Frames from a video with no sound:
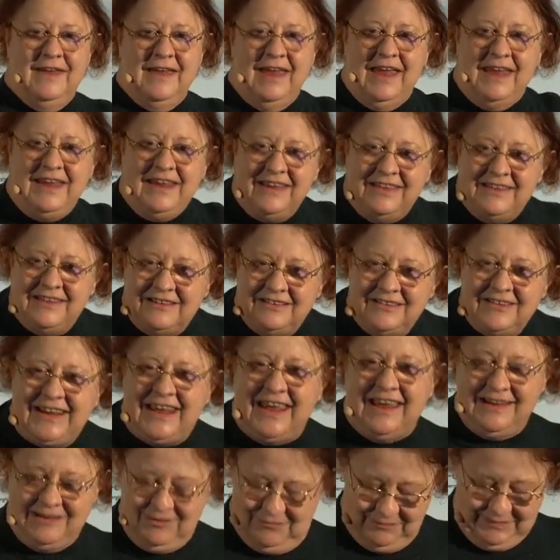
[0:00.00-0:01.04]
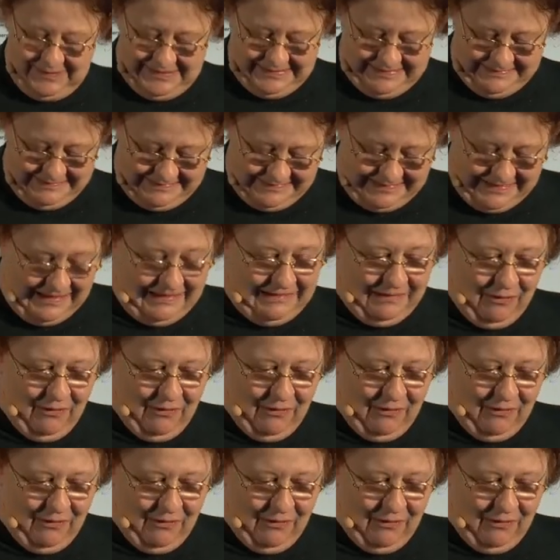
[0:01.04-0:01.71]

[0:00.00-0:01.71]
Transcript: a hidden cat with his tail